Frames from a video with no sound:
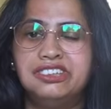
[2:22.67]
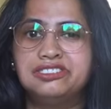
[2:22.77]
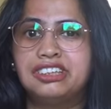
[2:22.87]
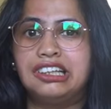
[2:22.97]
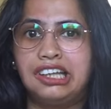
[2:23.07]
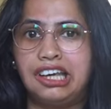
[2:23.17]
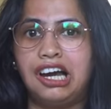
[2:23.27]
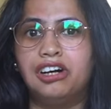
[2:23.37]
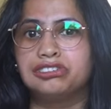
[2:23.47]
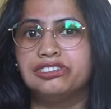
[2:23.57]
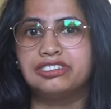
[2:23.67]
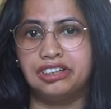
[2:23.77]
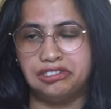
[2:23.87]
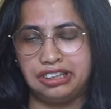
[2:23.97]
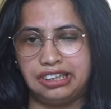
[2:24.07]
5th day out of
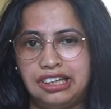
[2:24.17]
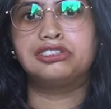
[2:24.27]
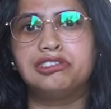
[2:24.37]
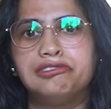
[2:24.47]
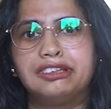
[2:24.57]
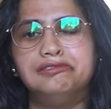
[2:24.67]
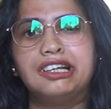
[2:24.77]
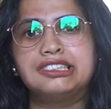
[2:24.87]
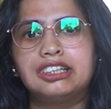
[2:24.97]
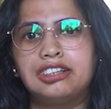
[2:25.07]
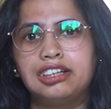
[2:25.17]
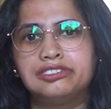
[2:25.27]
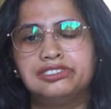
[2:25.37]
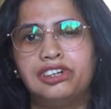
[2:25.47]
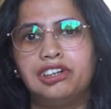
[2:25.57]
current. So the basic need
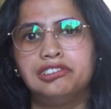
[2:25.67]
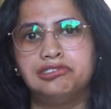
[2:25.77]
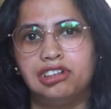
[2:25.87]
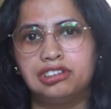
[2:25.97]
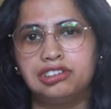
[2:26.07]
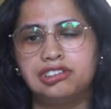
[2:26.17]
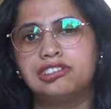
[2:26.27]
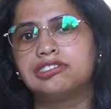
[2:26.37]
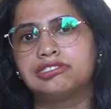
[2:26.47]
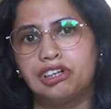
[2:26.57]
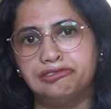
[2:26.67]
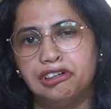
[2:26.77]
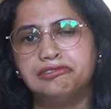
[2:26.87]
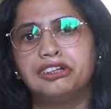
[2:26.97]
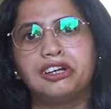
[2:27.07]
for work from
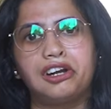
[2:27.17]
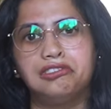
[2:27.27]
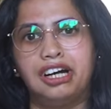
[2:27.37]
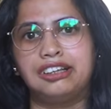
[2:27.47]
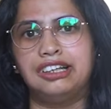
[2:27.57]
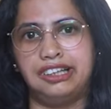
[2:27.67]
home, we require the